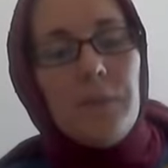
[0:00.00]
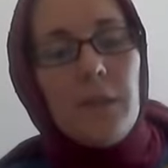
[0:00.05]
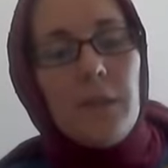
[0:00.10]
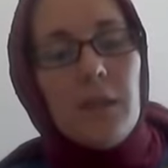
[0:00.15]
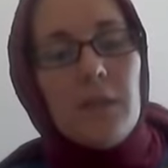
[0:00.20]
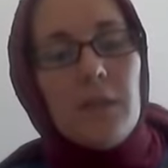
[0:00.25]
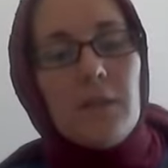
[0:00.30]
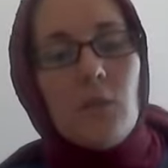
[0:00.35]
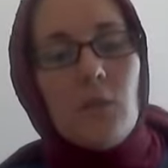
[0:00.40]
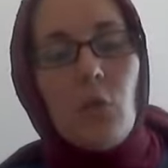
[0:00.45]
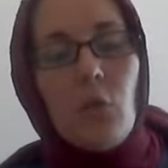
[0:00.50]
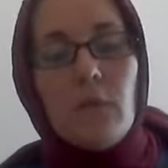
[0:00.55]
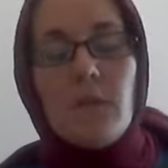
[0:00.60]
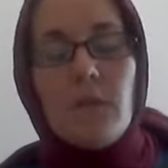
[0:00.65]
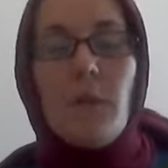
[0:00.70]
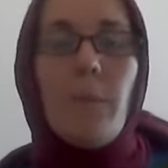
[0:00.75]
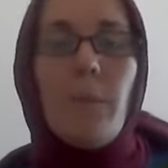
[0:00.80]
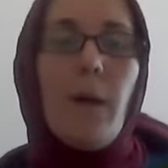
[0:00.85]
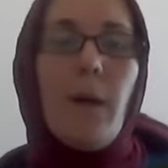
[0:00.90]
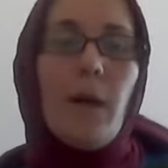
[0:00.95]
it
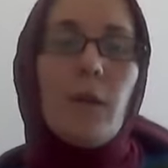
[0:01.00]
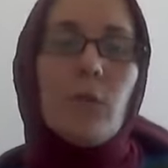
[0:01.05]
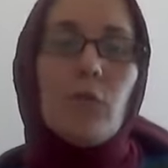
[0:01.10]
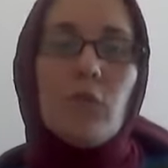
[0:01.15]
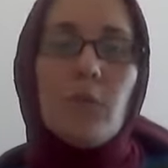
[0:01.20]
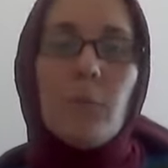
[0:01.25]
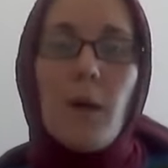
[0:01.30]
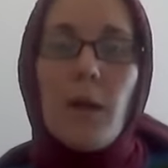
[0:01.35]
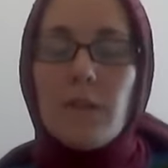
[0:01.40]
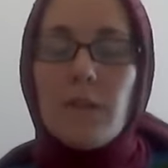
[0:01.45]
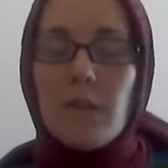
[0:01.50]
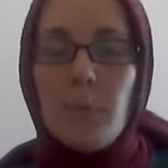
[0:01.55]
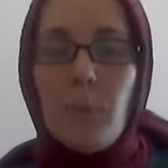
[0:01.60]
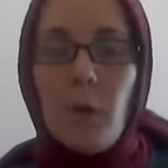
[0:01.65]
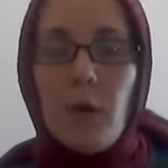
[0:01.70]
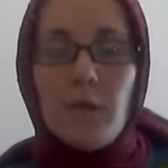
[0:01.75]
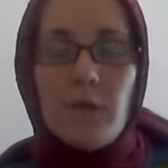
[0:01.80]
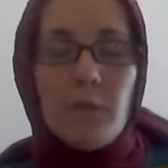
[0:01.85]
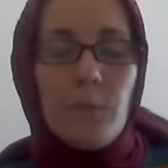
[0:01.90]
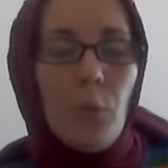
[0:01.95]
talks about the
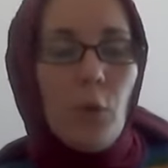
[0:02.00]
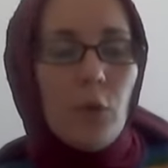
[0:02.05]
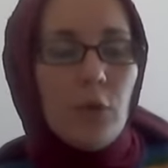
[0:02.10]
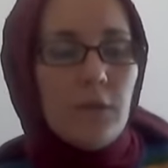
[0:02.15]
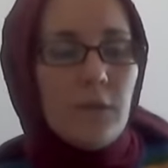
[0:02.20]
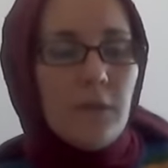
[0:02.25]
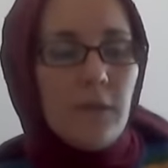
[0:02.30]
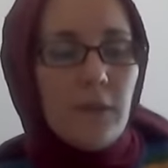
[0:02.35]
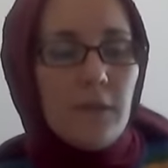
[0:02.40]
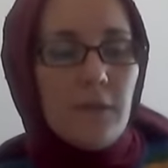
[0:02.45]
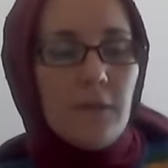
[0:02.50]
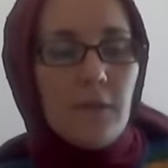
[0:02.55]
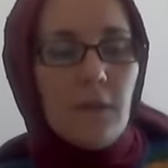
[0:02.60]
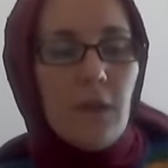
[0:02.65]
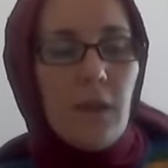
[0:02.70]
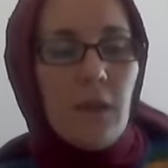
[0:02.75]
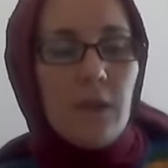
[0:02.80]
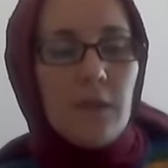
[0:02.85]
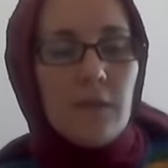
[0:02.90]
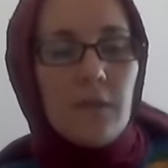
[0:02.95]
multi-party politics,
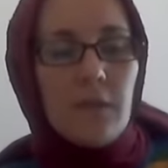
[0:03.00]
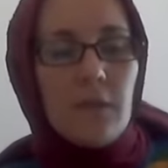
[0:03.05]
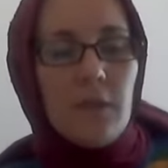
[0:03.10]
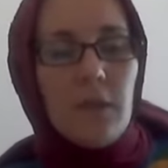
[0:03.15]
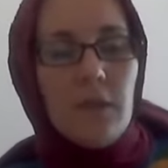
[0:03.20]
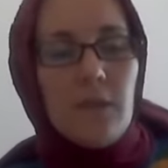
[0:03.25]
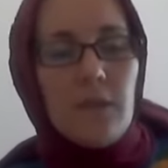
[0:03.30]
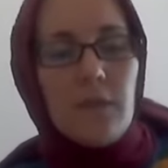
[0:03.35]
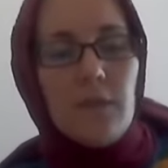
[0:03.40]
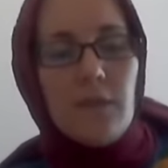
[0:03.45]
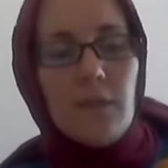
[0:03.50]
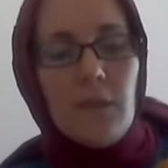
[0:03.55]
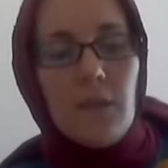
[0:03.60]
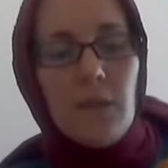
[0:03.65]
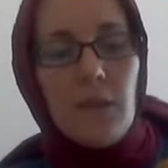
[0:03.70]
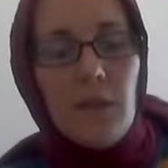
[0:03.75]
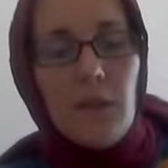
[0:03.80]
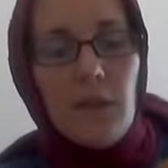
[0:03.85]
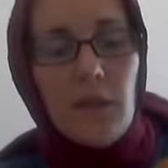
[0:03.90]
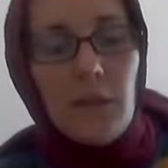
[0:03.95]
and it
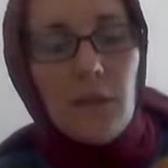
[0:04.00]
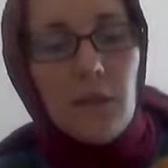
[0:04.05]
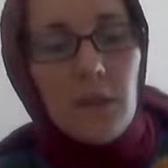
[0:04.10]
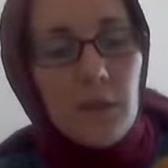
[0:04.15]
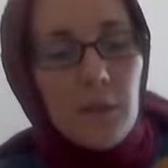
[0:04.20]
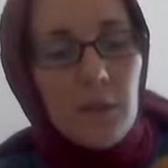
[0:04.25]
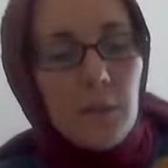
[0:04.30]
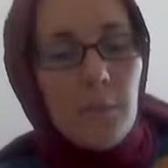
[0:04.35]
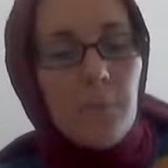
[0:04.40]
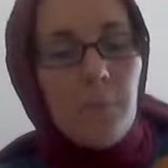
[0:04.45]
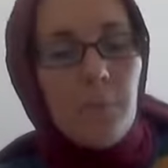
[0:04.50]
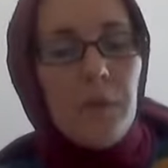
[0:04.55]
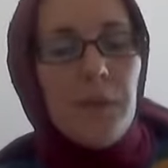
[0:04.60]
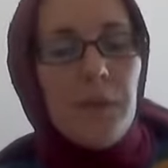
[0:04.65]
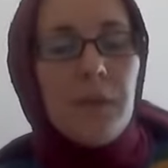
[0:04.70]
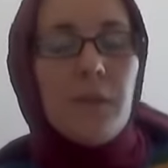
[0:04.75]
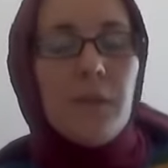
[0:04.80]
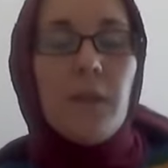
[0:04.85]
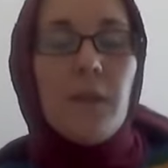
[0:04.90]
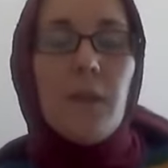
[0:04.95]

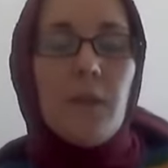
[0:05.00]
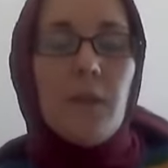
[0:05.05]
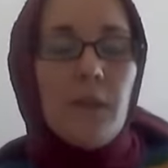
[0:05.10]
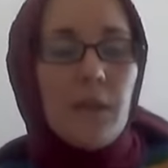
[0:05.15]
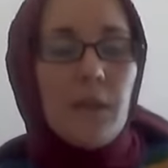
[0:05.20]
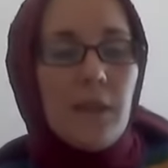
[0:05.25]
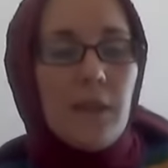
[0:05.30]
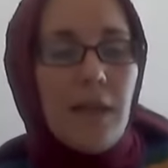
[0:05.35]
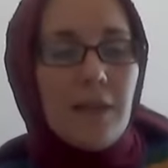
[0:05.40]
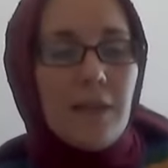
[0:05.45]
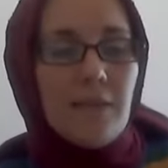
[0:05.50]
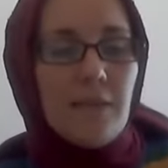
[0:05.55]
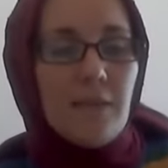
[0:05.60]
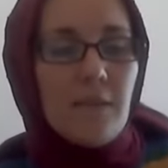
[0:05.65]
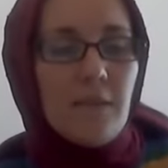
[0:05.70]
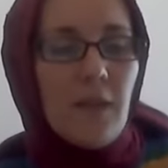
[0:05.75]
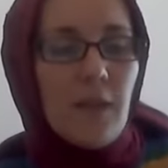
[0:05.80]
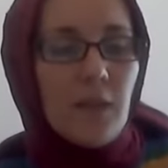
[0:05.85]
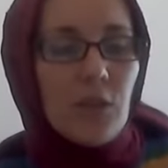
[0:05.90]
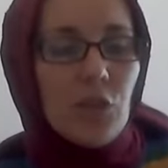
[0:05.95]
in the last
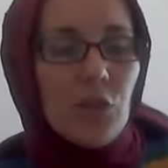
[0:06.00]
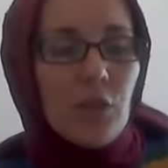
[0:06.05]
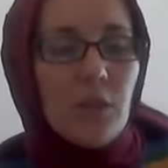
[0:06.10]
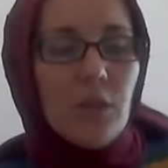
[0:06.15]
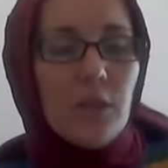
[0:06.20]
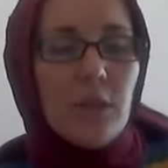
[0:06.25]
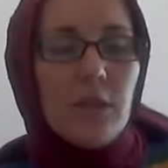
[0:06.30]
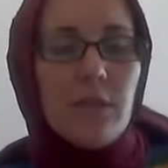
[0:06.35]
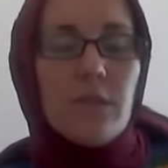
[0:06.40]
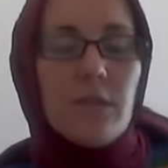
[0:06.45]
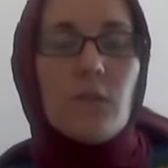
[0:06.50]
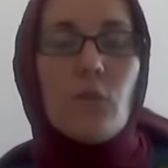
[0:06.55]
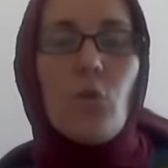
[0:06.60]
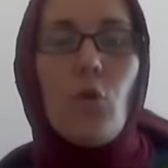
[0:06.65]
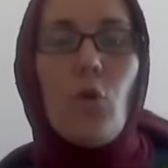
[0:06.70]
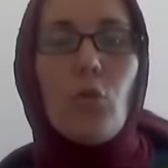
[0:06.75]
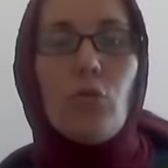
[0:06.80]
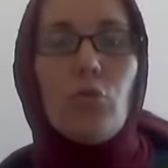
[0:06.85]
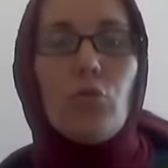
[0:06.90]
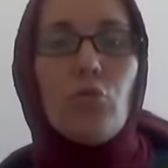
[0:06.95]
section it is
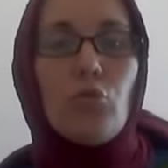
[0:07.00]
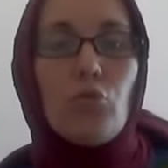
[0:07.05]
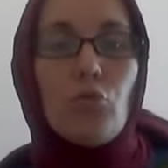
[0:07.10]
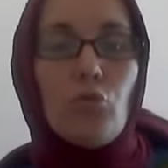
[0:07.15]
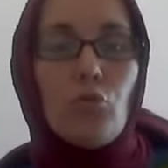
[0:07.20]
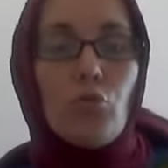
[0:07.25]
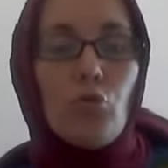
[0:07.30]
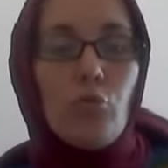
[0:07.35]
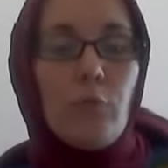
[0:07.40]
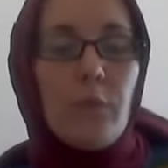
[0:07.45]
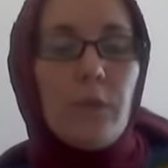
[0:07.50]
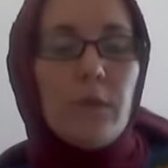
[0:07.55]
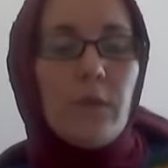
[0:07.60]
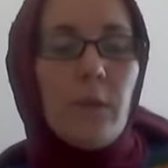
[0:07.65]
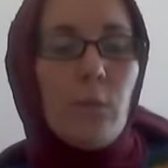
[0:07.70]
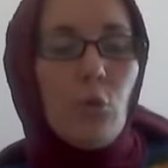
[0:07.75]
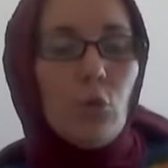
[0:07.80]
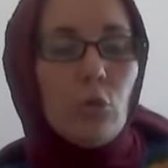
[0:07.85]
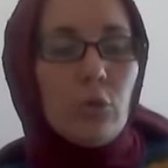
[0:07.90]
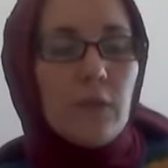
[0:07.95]
called Huzursuz bir
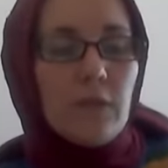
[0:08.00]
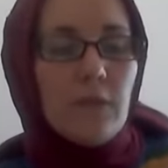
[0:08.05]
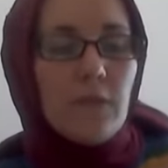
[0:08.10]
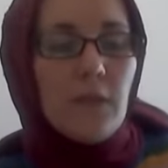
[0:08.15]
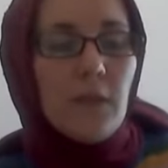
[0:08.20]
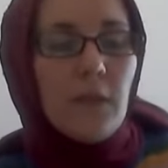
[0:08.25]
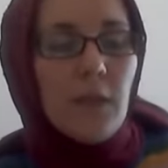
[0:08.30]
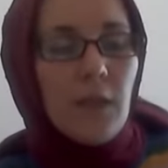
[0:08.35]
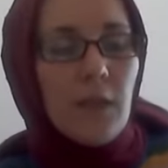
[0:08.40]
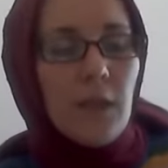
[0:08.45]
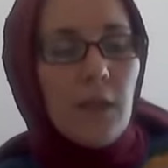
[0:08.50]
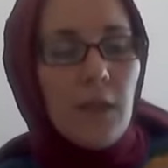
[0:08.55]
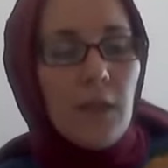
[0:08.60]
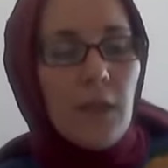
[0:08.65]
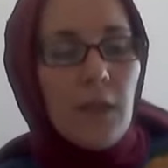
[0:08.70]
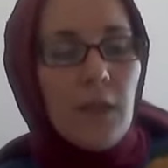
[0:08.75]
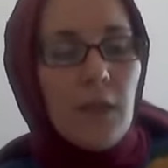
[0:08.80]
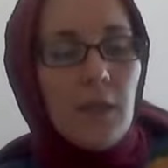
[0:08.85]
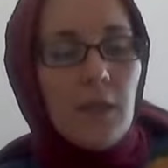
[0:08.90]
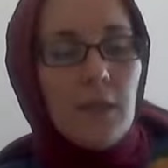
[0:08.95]
Demokrasi.
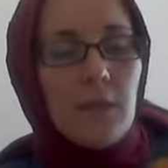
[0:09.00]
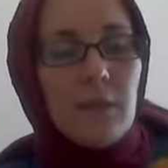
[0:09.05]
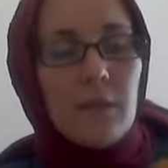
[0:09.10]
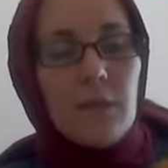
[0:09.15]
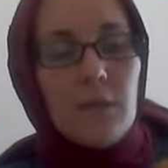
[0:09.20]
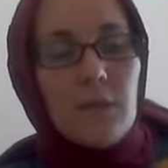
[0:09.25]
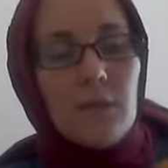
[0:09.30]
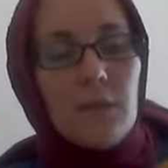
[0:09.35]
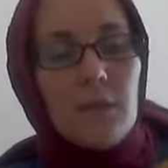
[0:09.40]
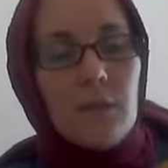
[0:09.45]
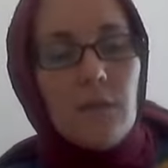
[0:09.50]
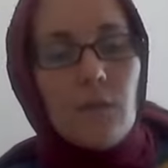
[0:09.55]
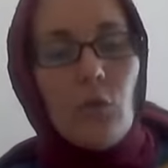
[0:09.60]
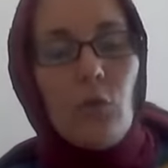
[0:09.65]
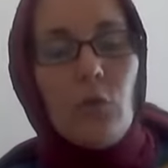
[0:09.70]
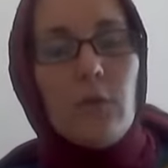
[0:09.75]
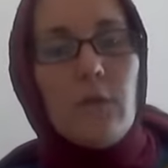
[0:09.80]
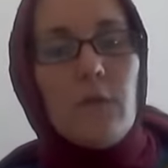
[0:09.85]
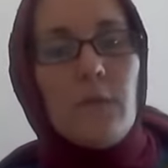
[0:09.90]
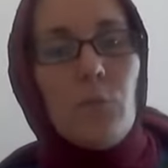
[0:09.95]

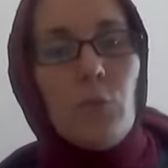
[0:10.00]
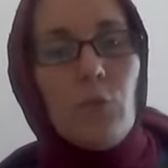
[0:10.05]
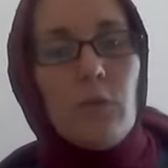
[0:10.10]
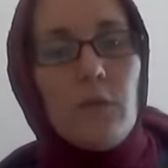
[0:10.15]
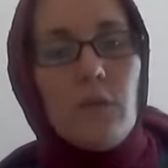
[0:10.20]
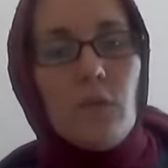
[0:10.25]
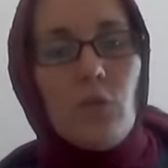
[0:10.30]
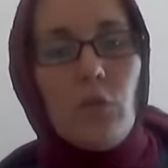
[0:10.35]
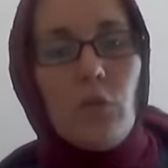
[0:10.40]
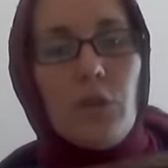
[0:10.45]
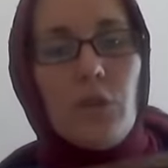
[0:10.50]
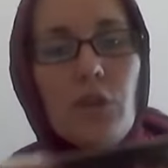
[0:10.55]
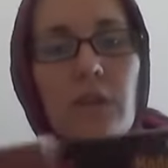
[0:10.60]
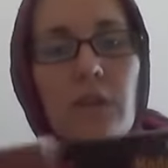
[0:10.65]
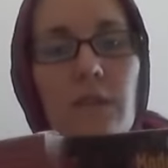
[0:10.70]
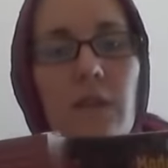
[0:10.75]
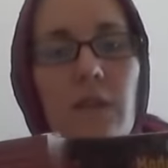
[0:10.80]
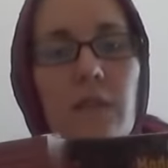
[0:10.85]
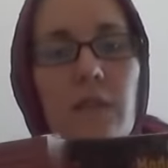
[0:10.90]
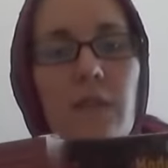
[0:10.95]
So this book is Turkish,
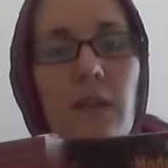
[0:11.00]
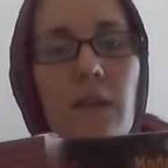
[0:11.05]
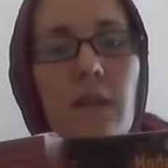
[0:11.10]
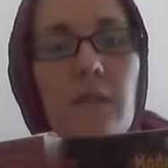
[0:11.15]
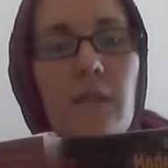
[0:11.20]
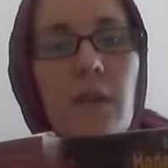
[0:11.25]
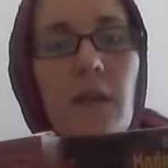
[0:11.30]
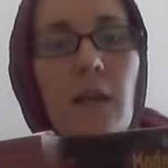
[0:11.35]
as I said.